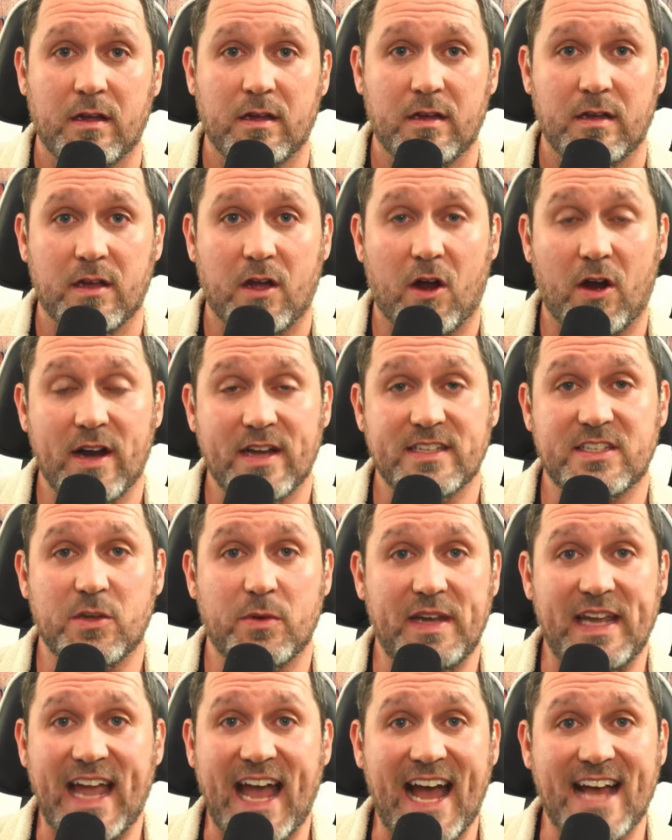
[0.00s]
All right, so
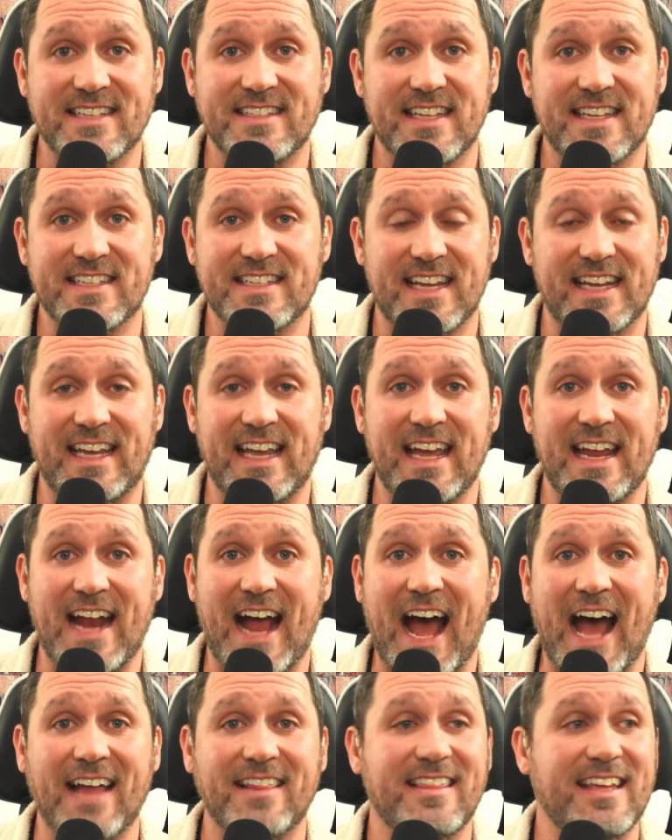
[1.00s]
he asked this. Again,
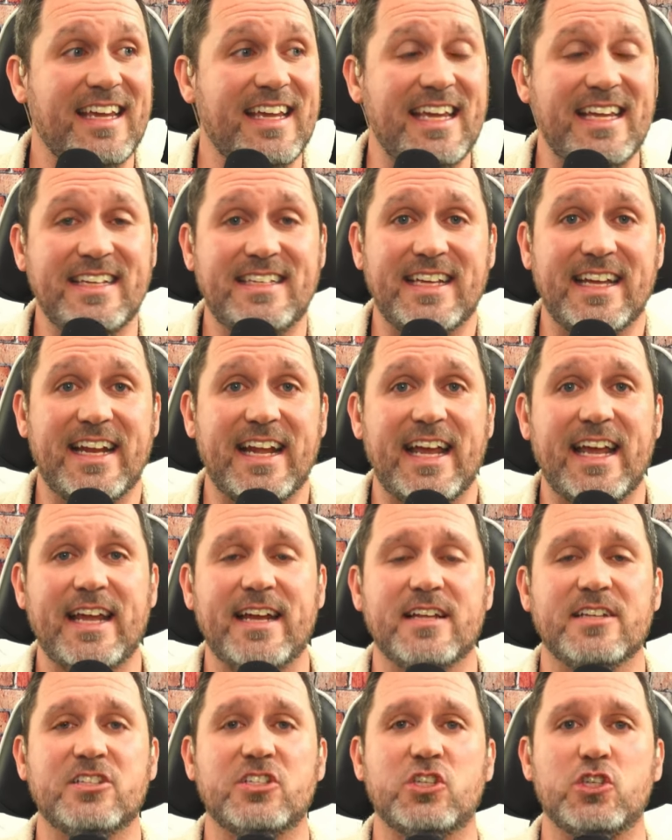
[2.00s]
I think he did it in a
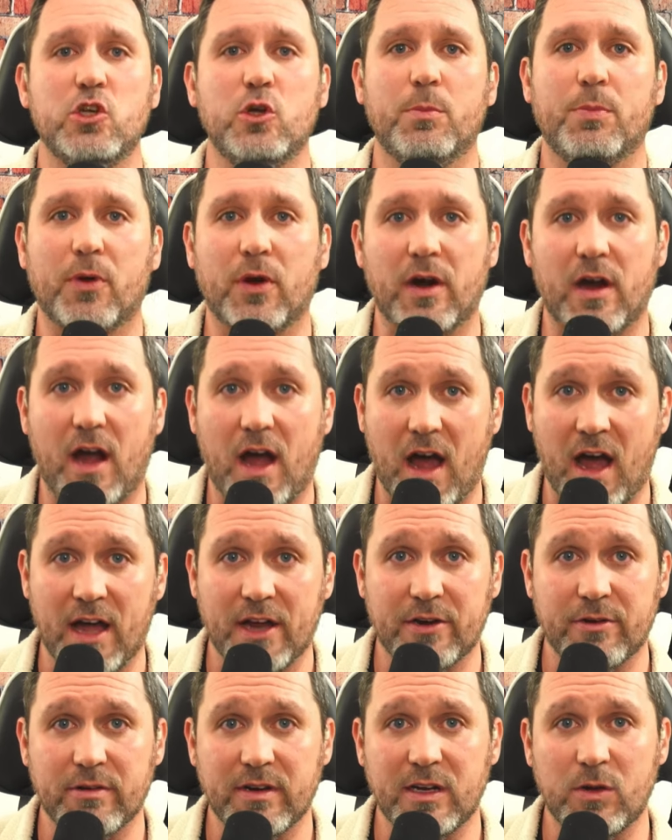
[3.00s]
super
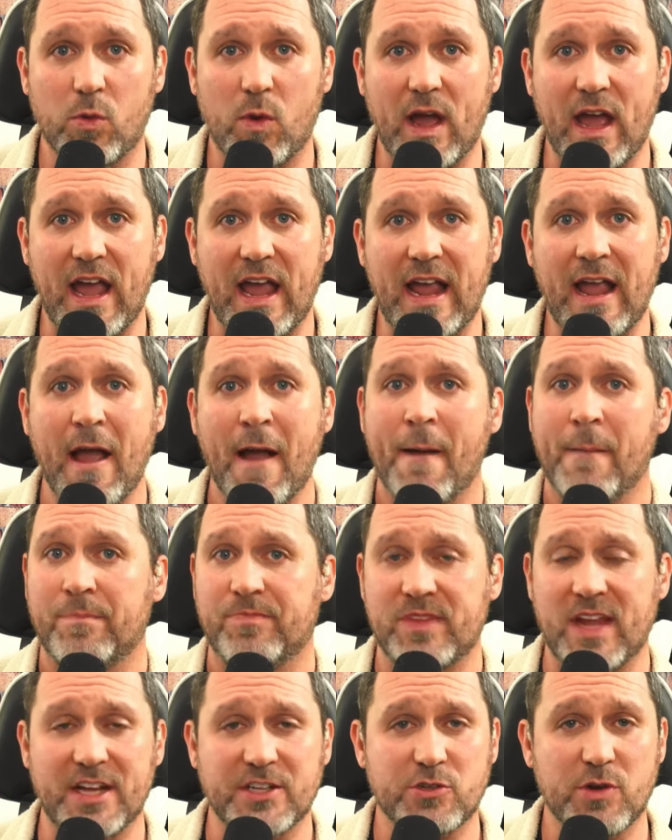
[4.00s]
honoring way,
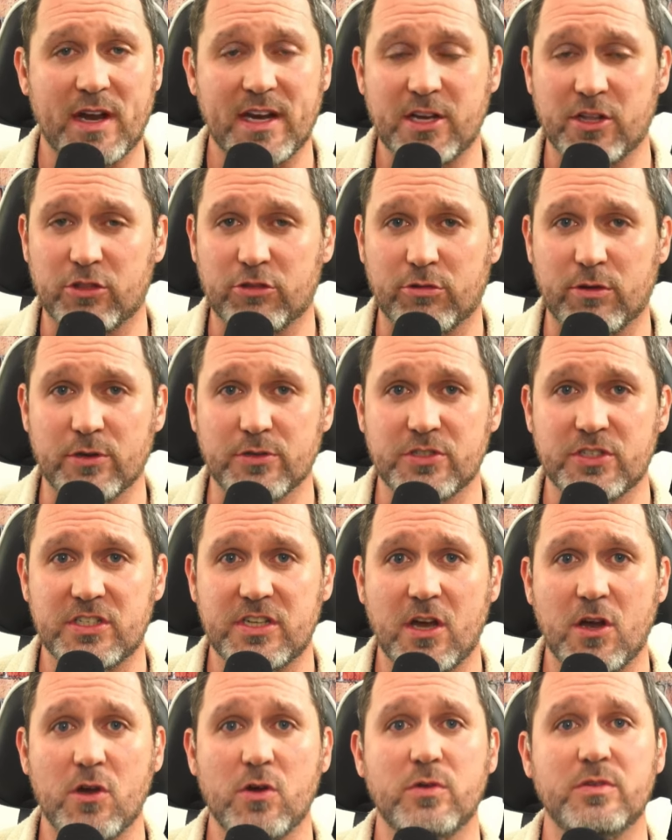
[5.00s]
not trying to throw
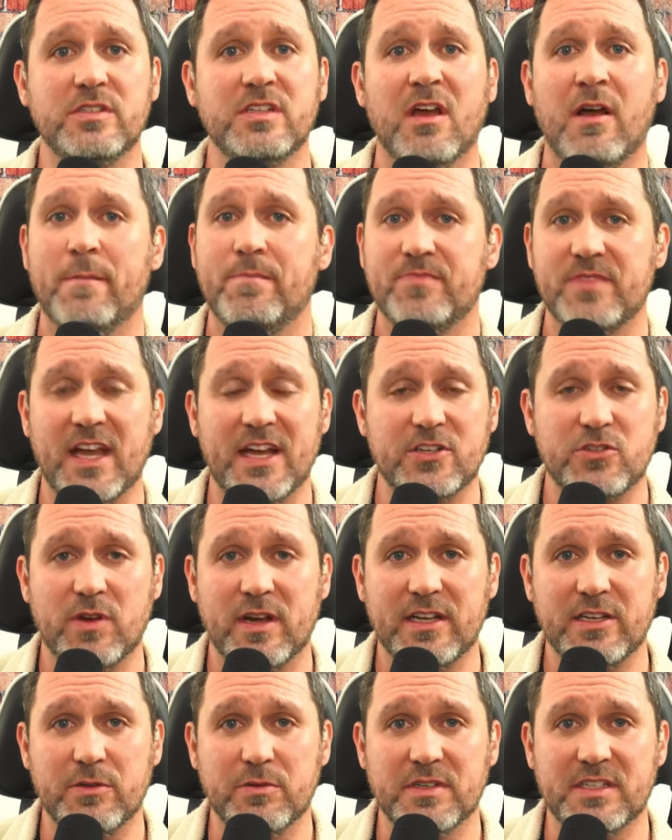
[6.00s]
stones, not
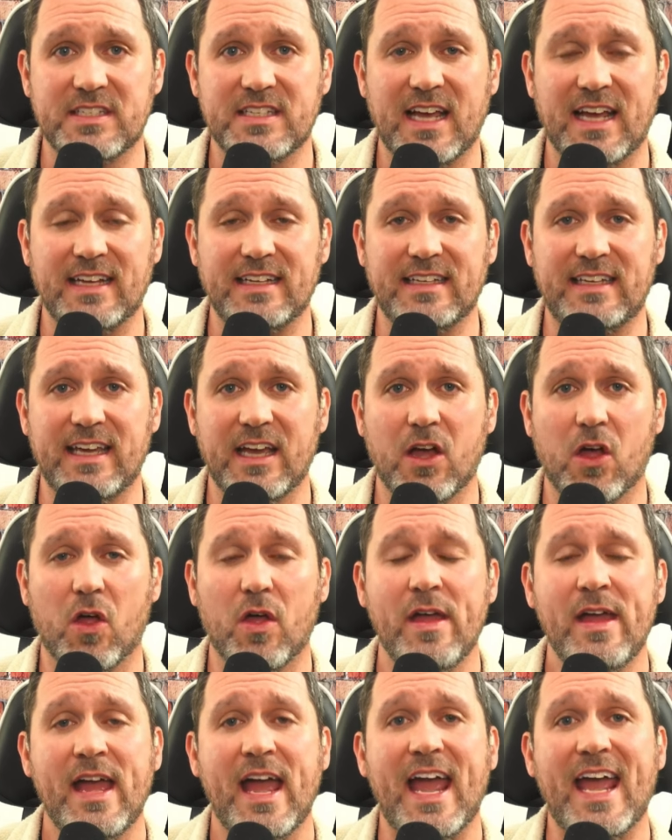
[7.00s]
trying to assign guilt,
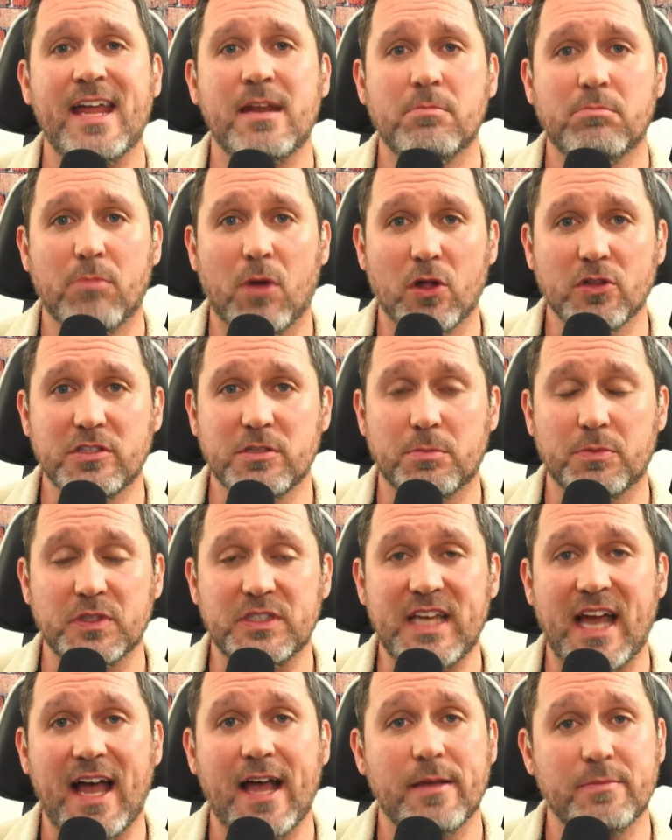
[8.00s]
and multiple
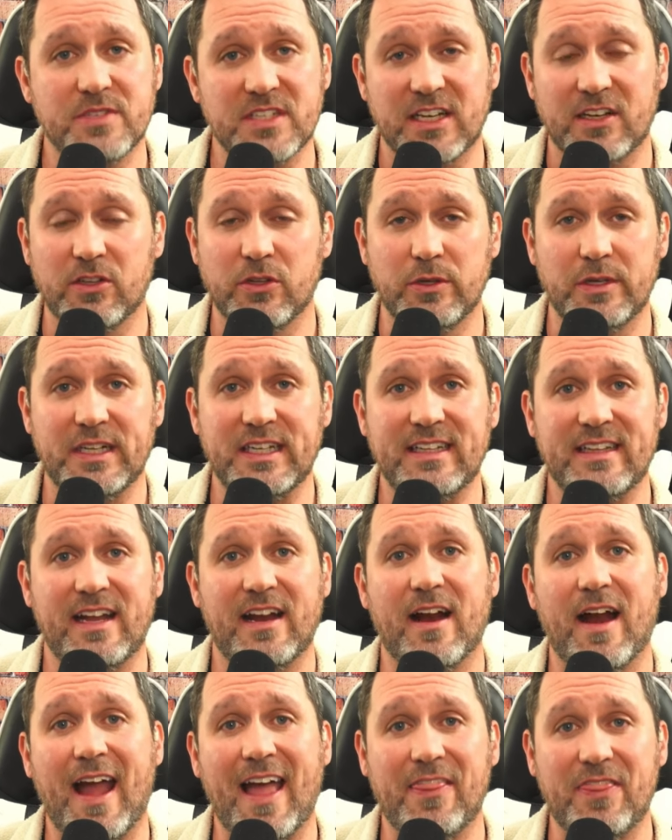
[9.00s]
times, including
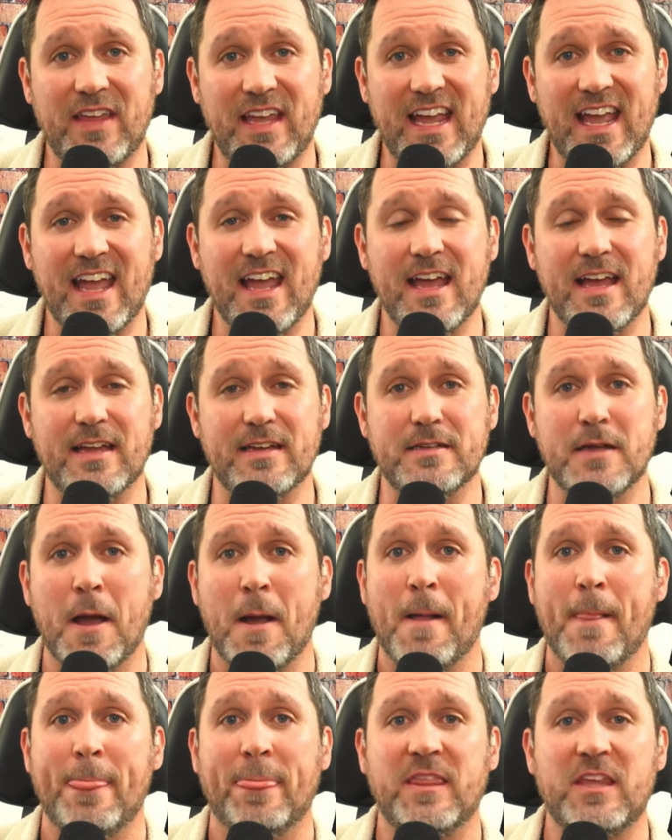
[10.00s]
there at the end,
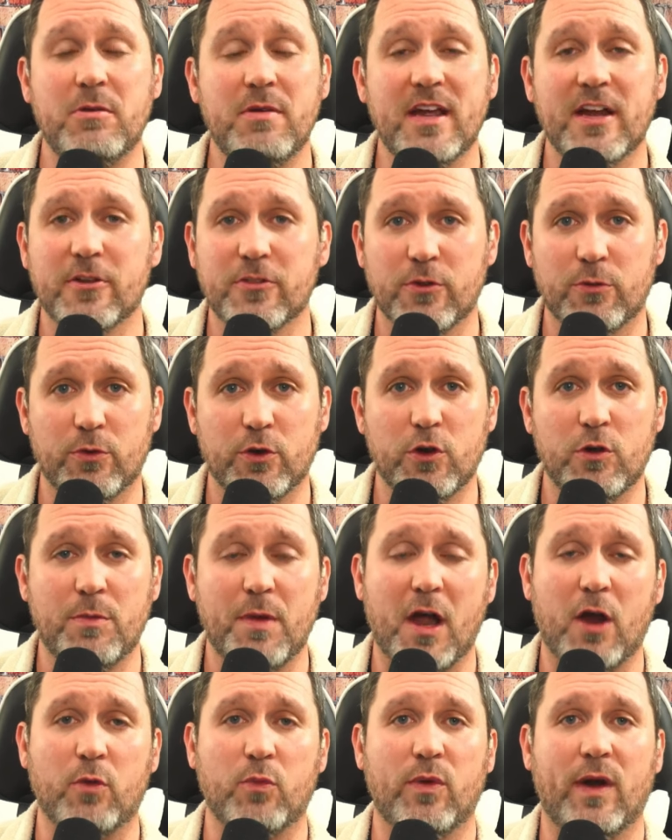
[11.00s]
you hear the room
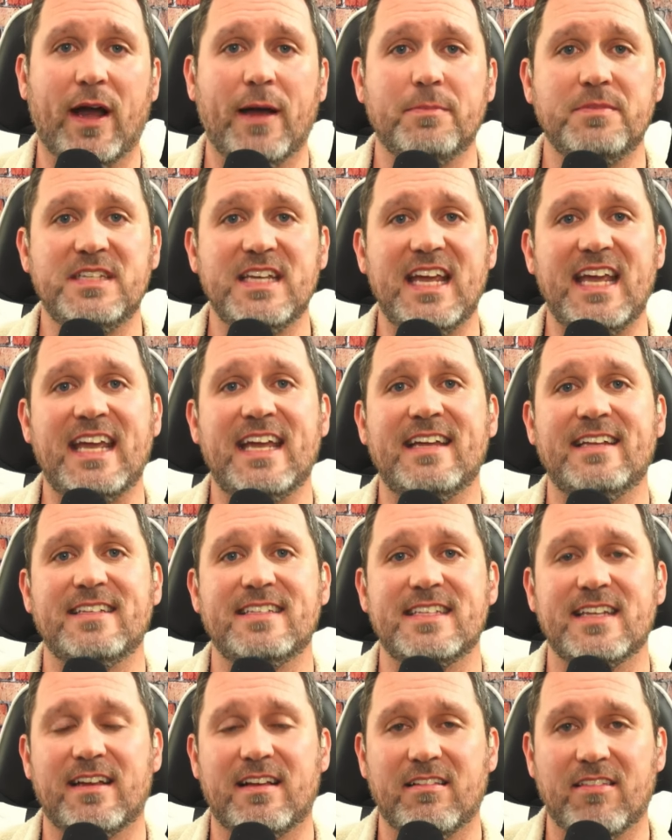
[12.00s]
erupt
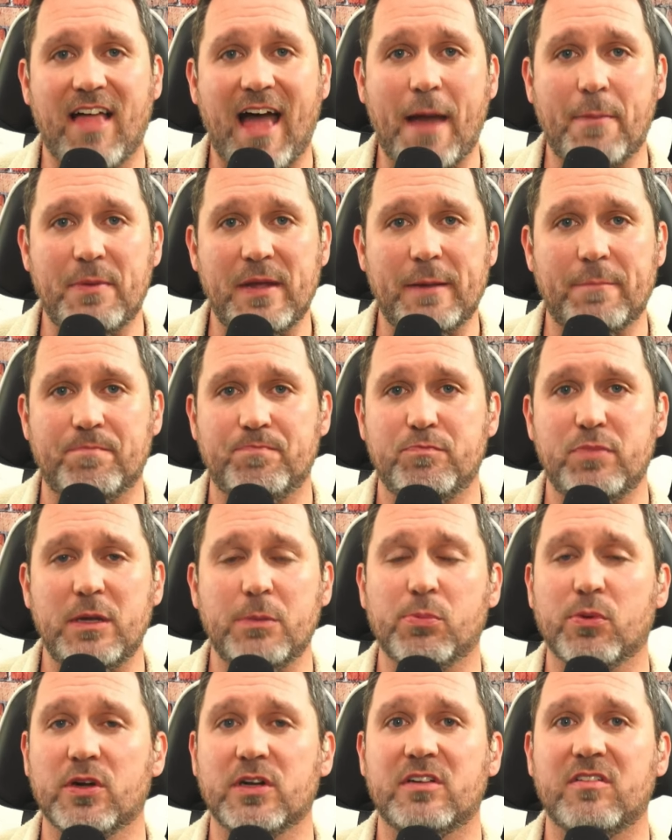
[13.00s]
into clapping.
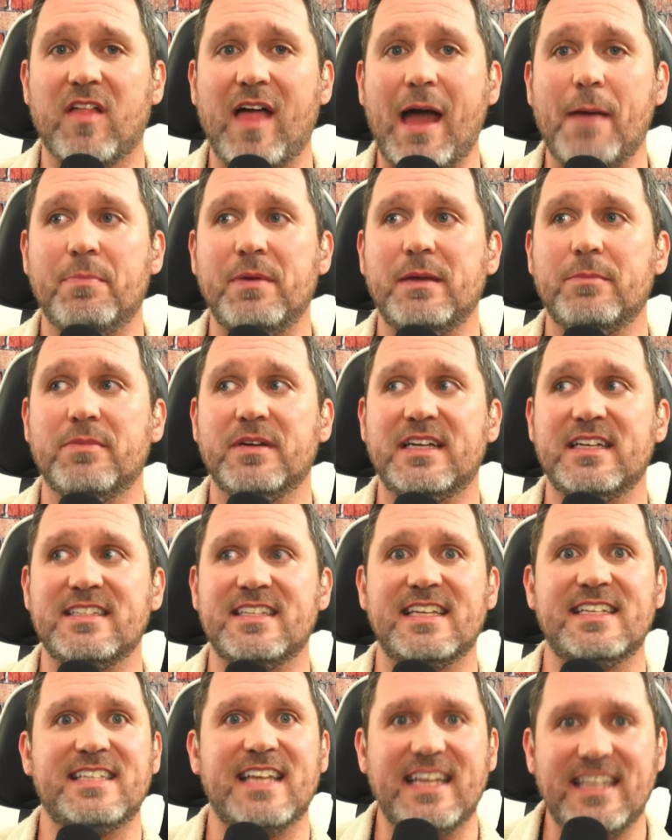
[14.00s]
People are clapping because they
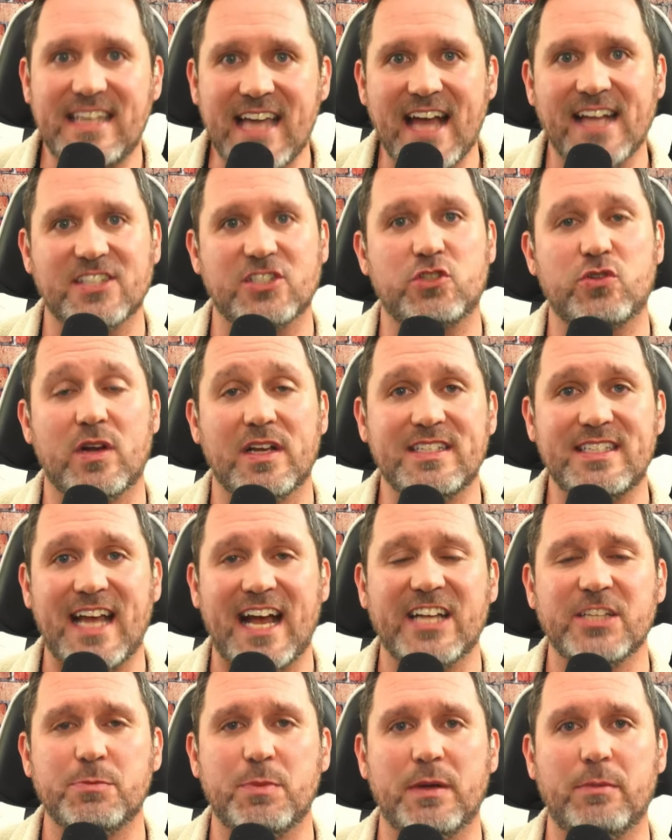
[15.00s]
say, yes, trust
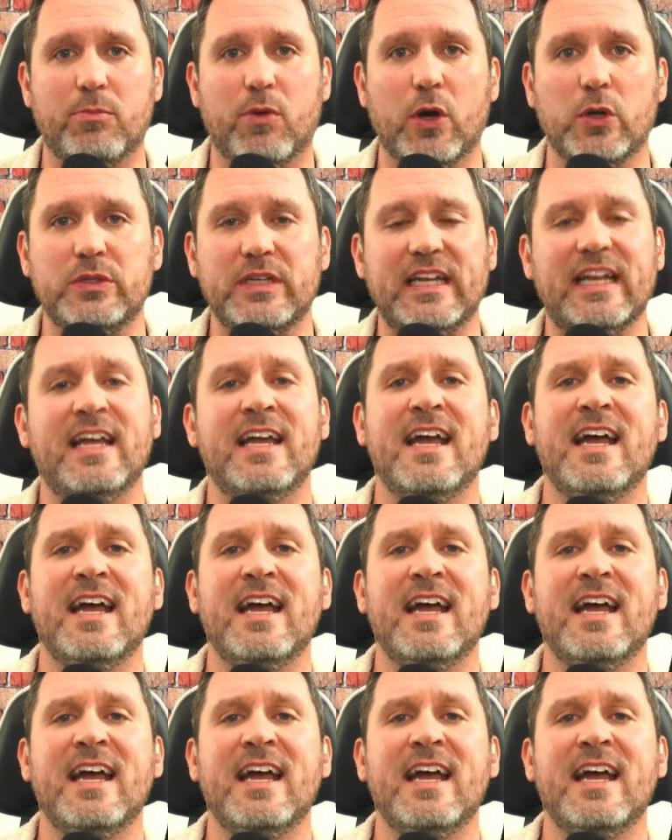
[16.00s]
has been broken.